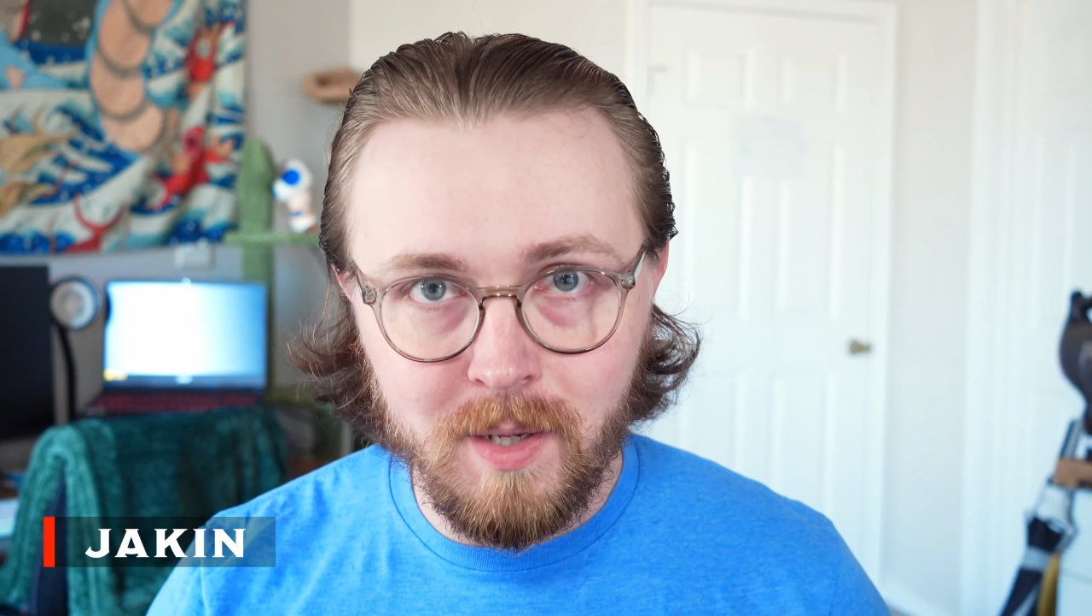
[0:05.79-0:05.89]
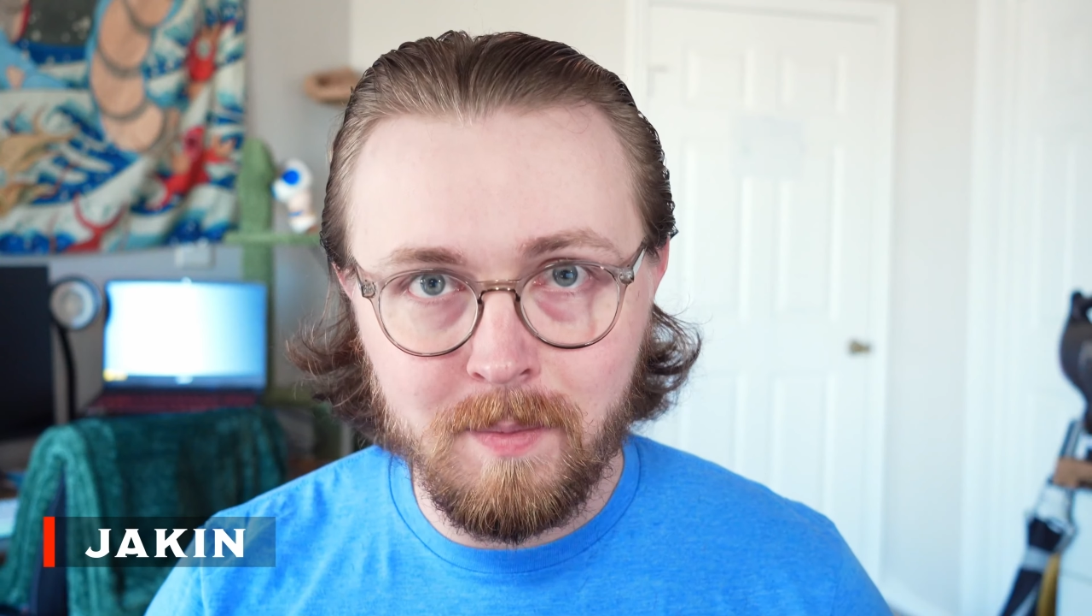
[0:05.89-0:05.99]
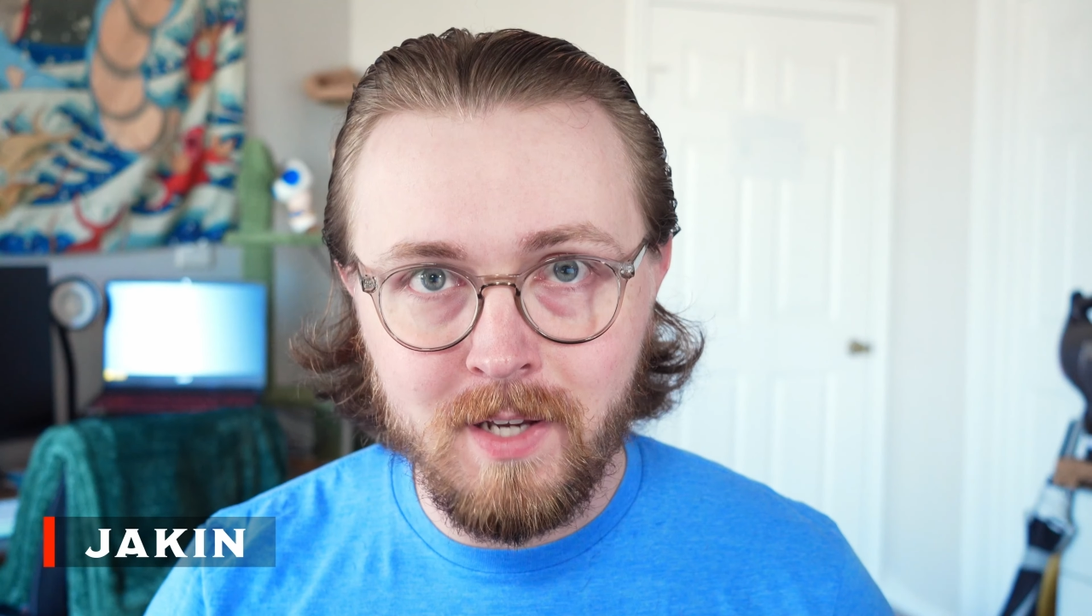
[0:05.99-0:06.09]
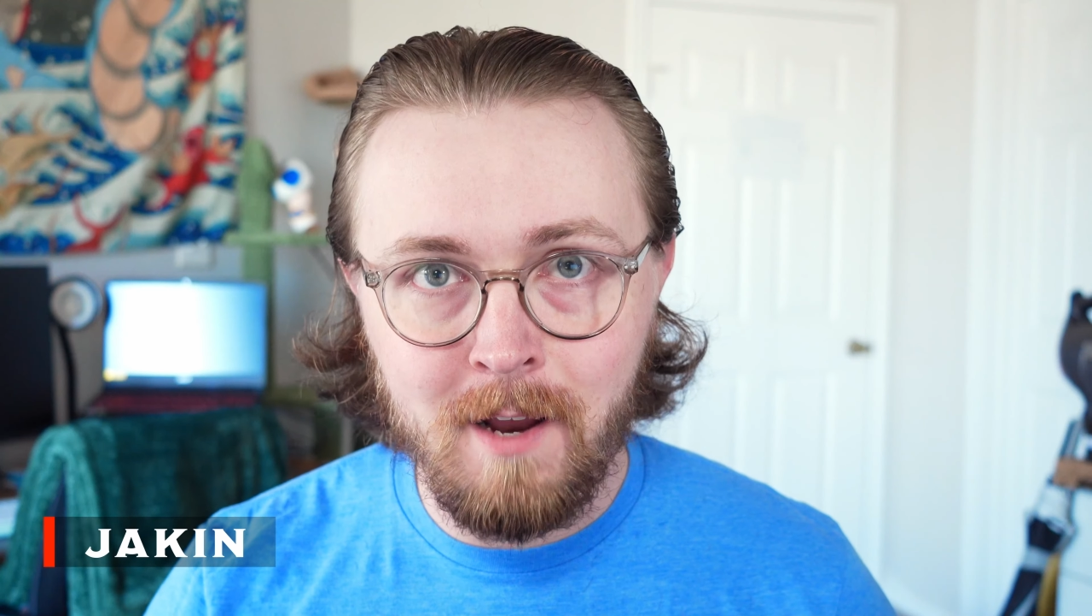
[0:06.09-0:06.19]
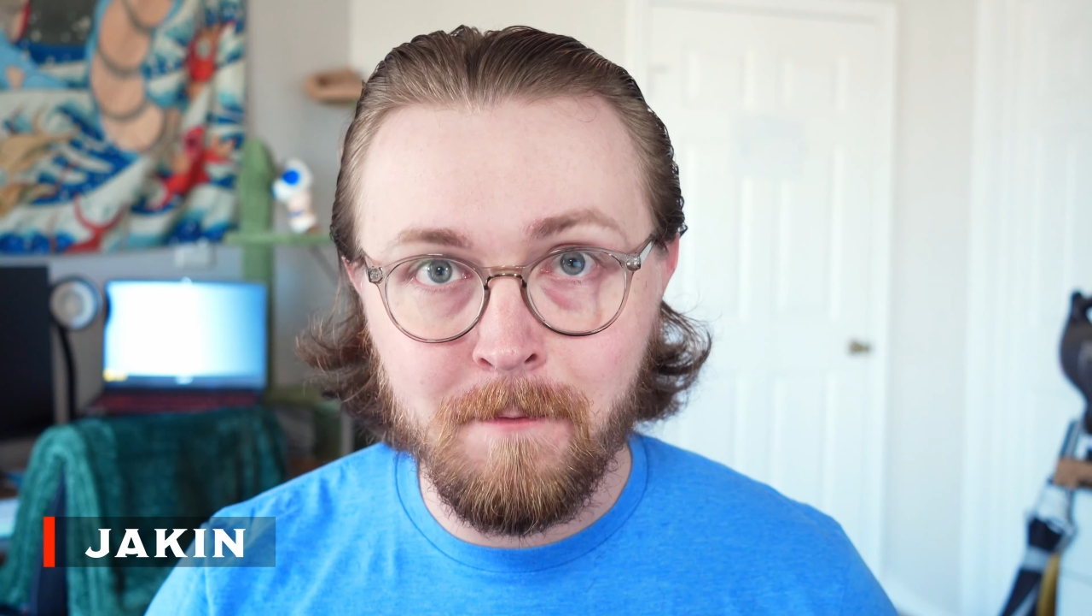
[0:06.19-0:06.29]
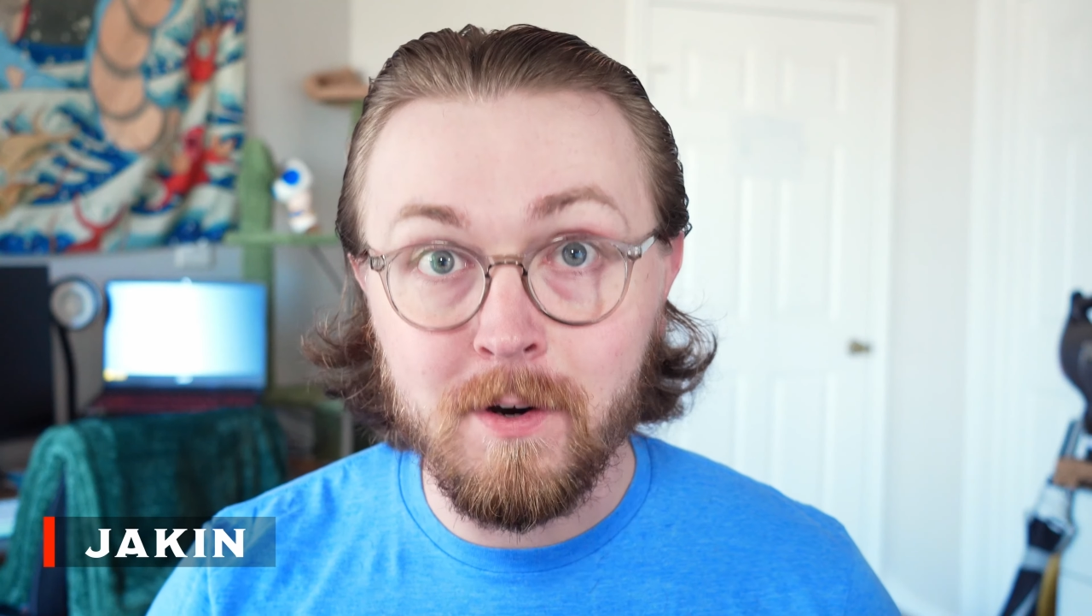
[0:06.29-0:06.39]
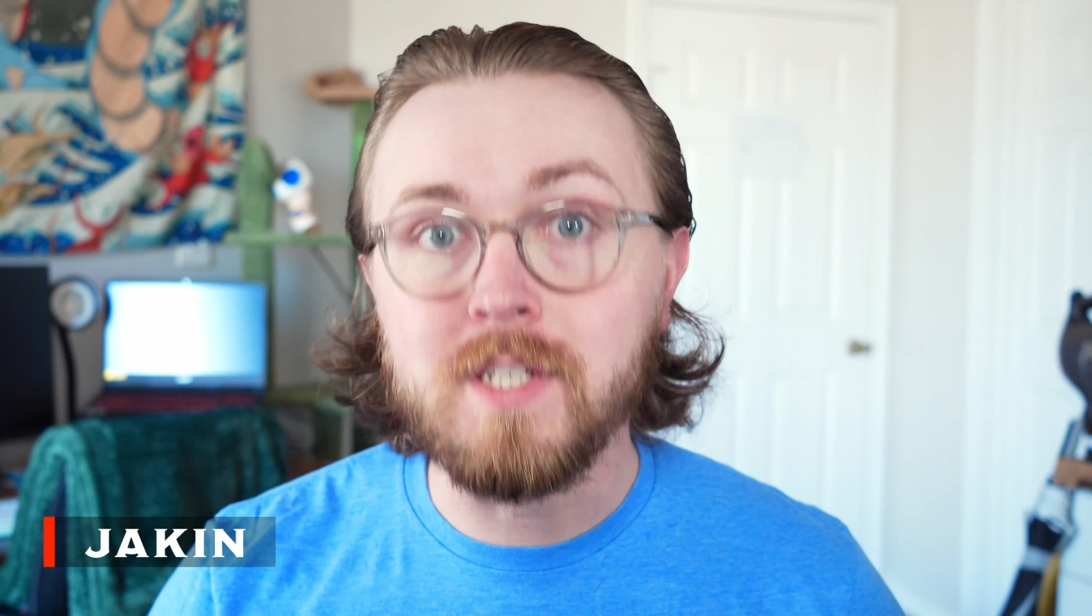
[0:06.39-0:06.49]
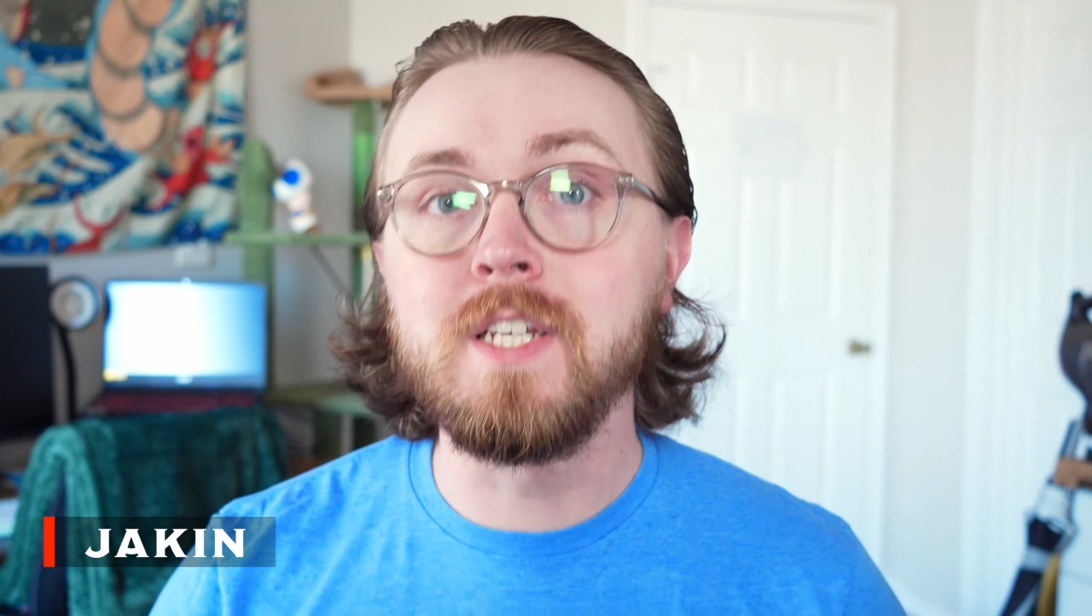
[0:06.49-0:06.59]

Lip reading: update for his